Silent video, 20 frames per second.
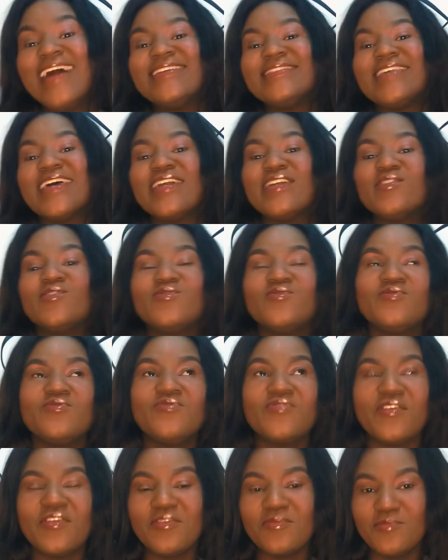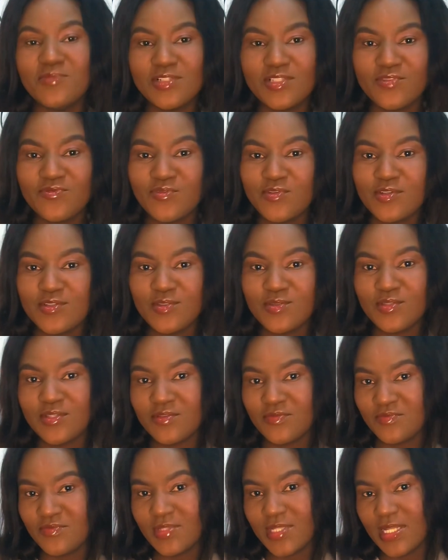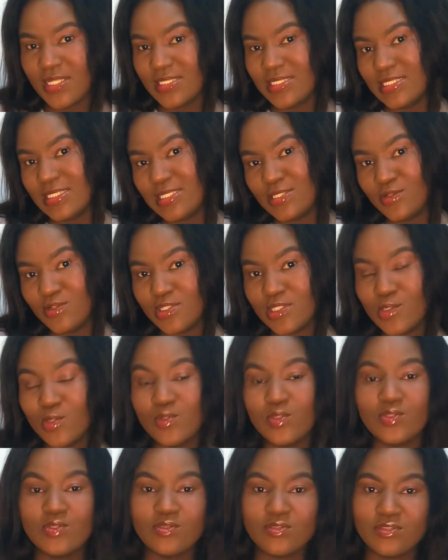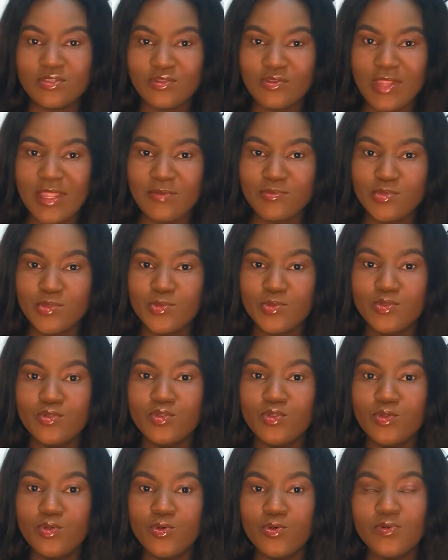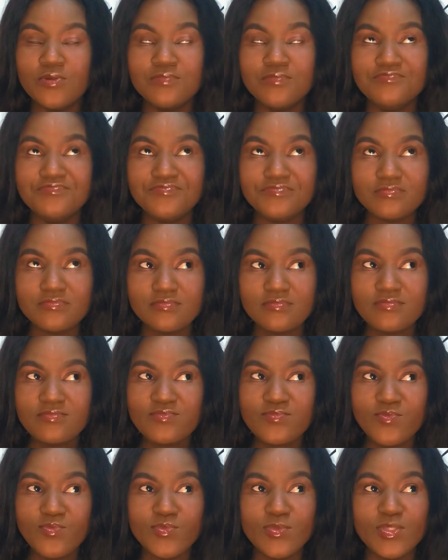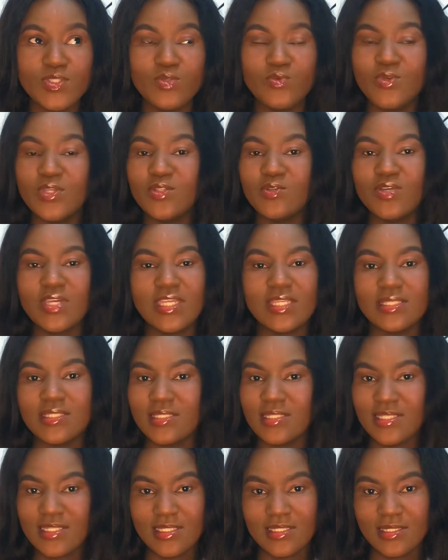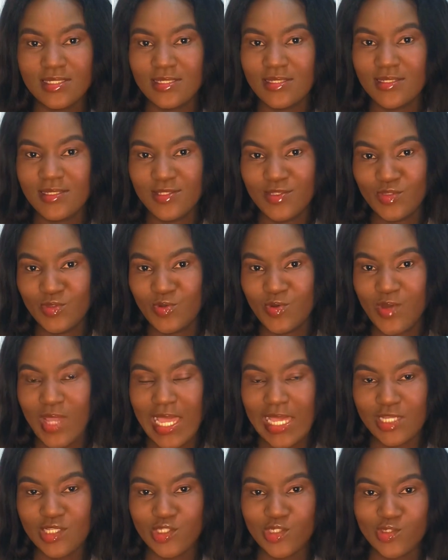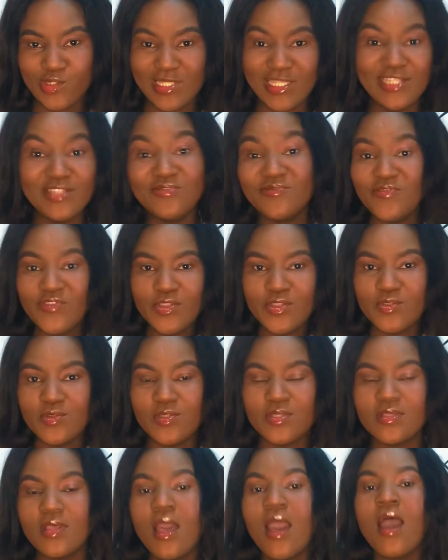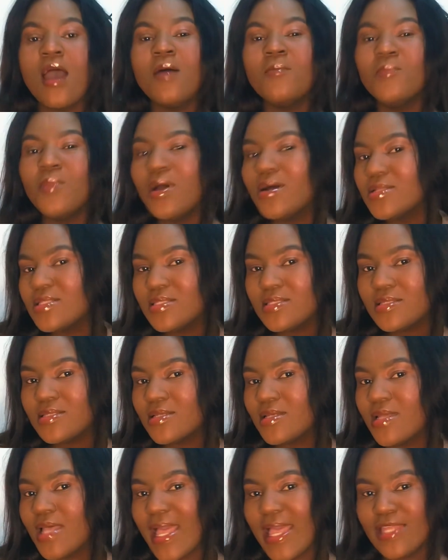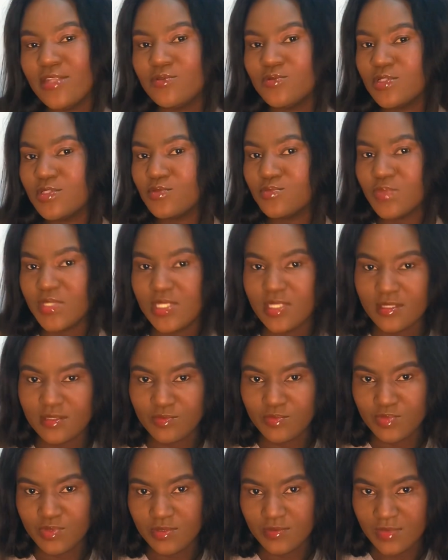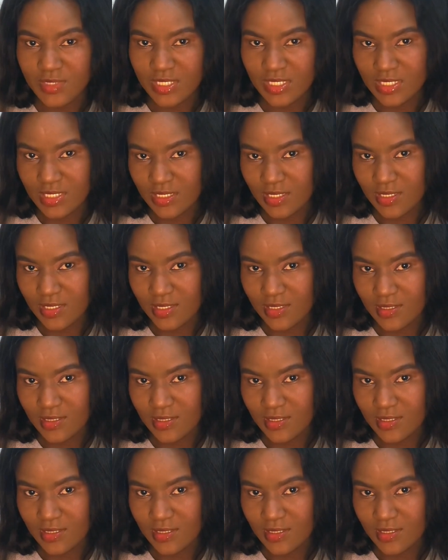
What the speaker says: Thank you very much for those of you that did not unsubscribe, even though you were not getting any, you know, action, any videos. But I don't want to make any promises.